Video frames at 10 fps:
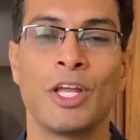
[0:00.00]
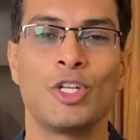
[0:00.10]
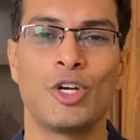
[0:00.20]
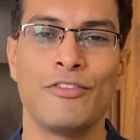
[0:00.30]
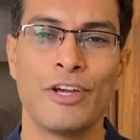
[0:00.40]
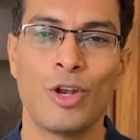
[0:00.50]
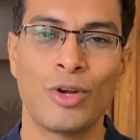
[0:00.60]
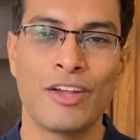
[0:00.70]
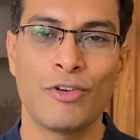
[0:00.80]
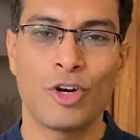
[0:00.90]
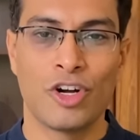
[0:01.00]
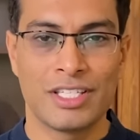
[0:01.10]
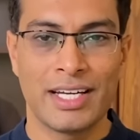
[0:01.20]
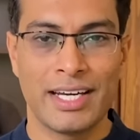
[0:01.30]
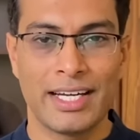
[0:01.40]
So if you're looking for
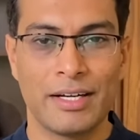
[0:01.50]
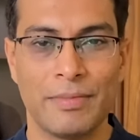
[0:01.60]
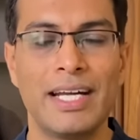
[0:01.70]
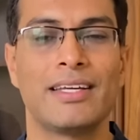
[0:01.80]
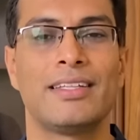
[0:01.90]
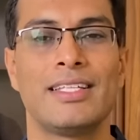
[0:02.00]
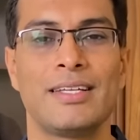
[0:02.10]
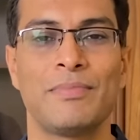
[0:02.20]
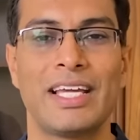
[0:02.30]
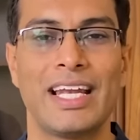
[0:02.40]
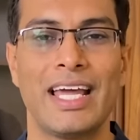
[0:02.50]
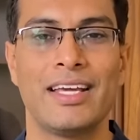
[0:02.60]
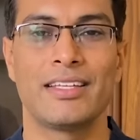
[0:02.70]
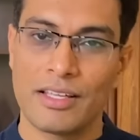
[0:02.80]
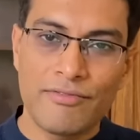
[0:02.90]
concentrated bet, then something
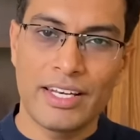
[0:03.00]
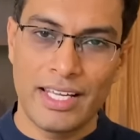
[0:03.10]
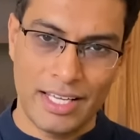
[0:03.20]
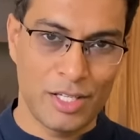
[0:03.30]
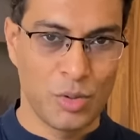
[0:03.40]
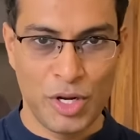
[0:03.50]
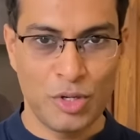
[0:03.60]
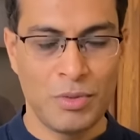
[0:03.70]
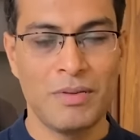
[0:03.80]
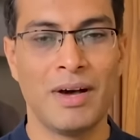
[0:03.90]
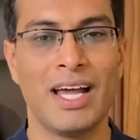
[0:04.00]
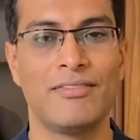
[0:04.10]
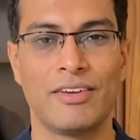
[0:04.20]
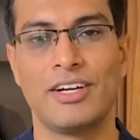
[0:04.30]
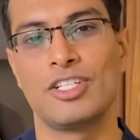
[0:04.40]
like Symphony is going to be my
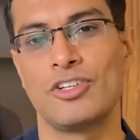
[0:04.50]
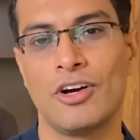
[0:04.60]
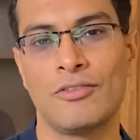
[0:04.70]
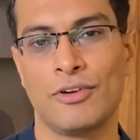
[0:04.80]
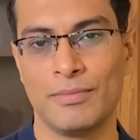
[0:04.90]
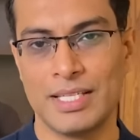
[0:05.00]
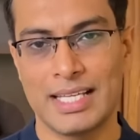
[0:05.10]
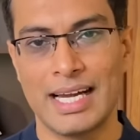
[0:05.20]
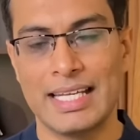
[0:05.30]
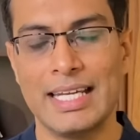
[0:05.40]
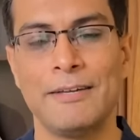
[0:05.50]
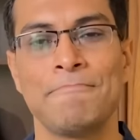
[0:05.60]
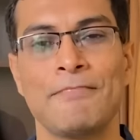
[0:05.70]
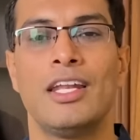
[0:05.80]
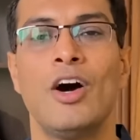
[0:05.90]
favorite stock from this
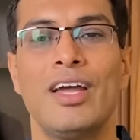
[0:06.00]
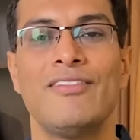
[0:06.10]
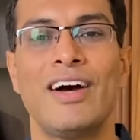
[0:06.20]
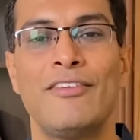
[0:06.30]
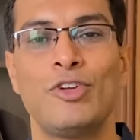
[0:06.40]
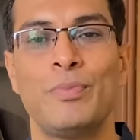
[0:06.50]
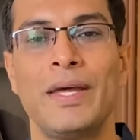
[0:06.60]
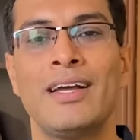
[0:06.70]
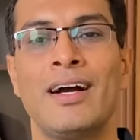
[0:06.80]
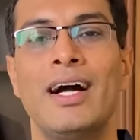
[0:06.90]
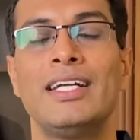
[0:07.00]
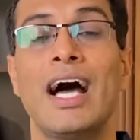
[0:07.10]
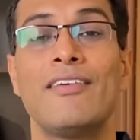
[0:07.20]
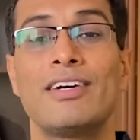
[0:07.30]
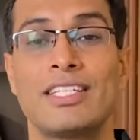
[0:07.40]
category. Now, if I have to pick a
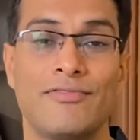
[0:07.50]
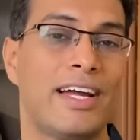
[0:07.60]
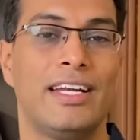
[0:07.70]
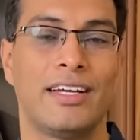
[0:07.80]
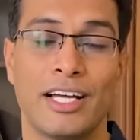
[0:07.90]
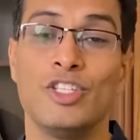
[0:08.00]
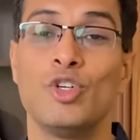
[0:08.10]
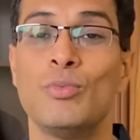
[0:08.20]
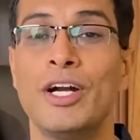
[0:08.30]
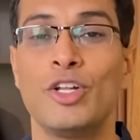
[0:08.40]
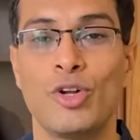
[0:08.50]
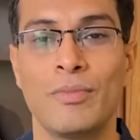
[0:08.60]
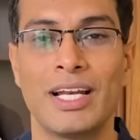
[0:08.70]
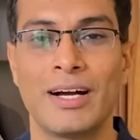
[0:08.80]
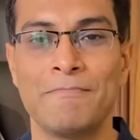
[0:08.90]
diversified consumer
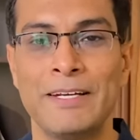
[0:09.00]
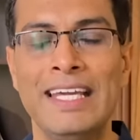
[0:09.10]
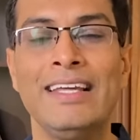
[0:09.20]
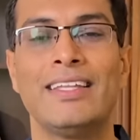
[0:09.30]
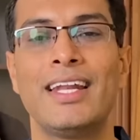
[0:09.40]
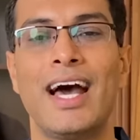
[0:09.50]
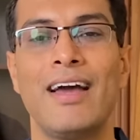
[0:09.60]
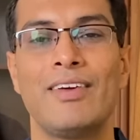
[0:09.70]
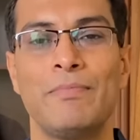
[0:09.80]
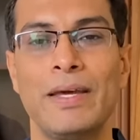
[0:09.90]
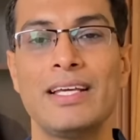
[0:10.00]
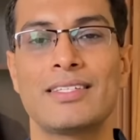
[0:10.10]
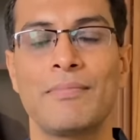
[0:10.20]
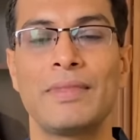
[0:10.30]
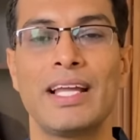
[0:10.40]
durable company, then I will pick
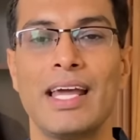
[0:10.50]
something